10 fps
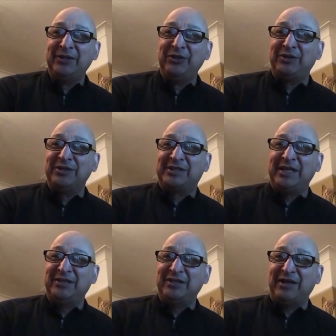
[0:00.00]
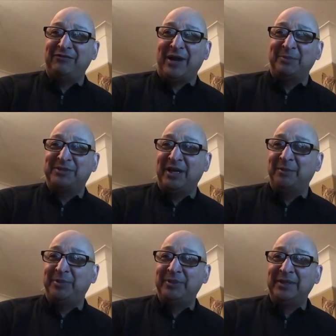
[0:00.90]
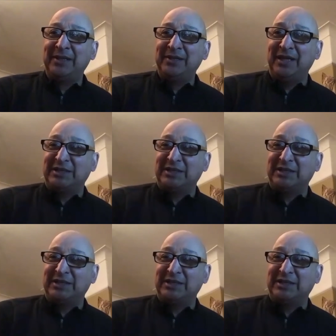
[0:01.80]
you can see that they've ramped up the